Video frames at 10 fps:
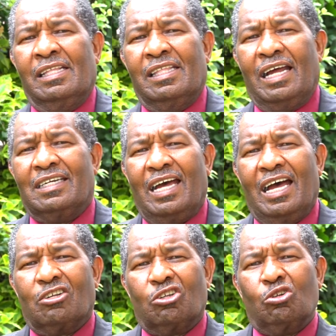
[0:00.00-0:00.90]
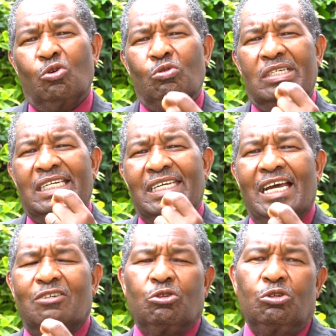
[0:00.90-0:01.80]
that are so
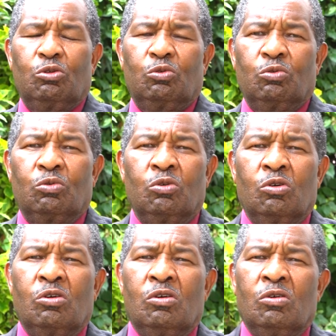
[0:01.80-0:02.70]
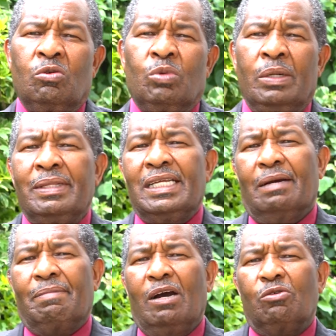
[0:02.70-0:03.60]
dear to you. When we think
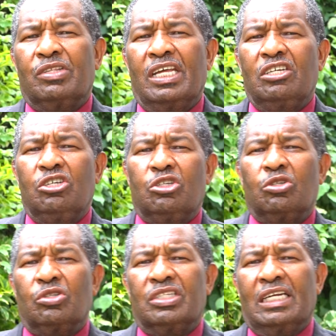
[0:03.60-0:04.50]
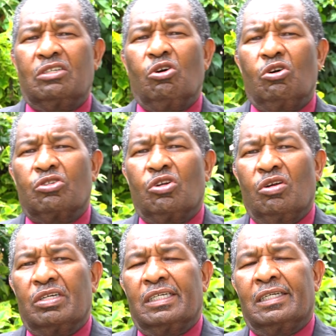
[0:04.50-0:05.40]
about the issues that goes
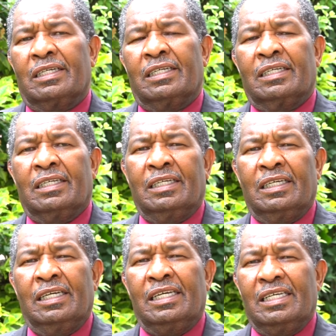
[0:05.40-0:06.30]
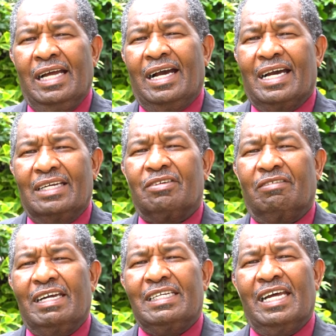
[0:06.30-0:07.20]
on in our country
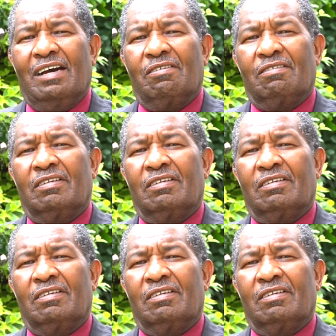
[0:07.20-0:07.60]
right now,